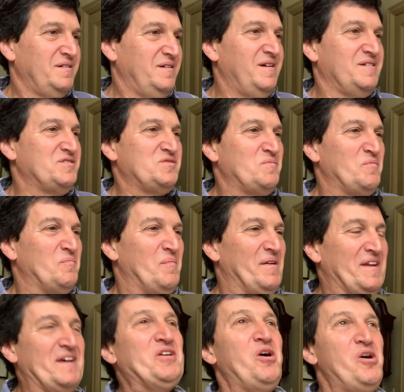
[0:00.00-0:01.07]
yes.
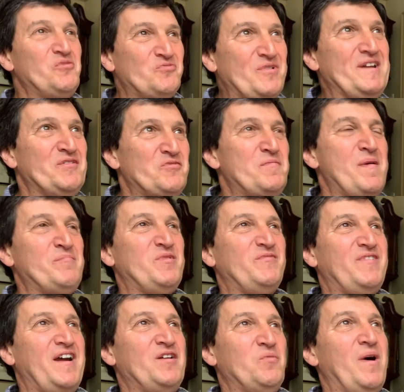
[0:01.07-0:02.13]
Well, I can't really remember it
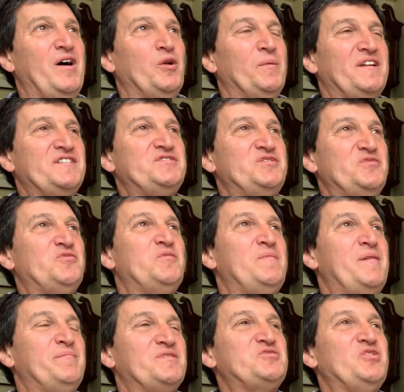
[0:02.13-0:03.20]
very well, but I do
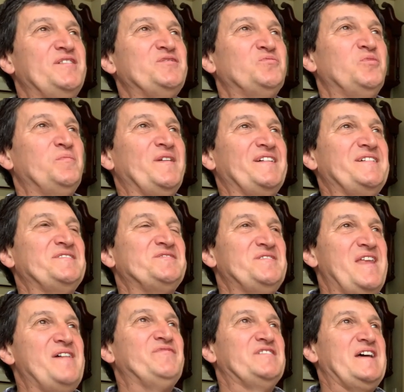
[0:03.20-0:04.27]
remember trying to warn my kids
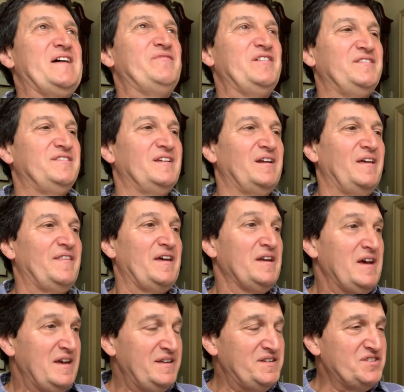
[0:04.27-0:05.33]
never to have anything like that.
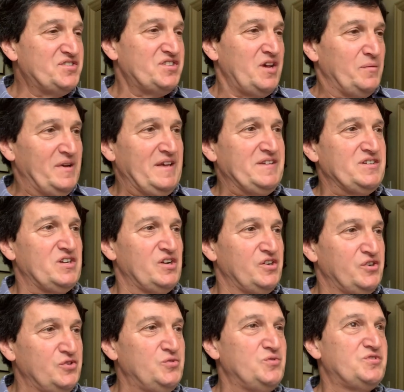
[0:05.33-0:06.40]
It is so easy to
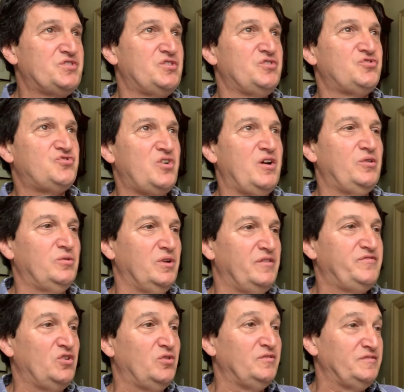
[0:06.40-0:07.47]
lose control
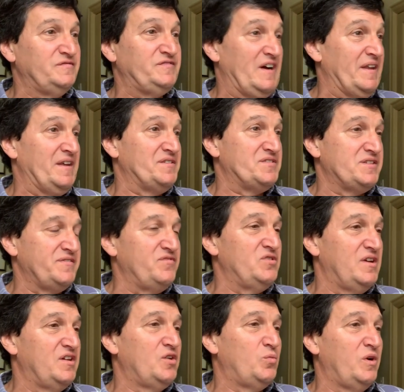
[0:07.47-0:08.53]
of your finances if you
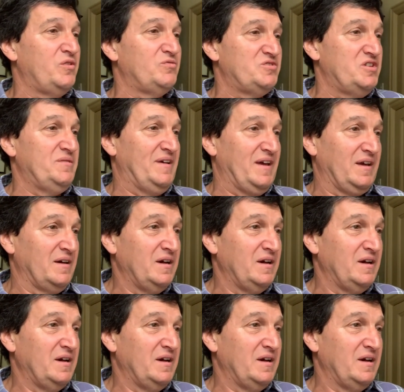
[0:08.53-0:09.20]
don't know what you're doing.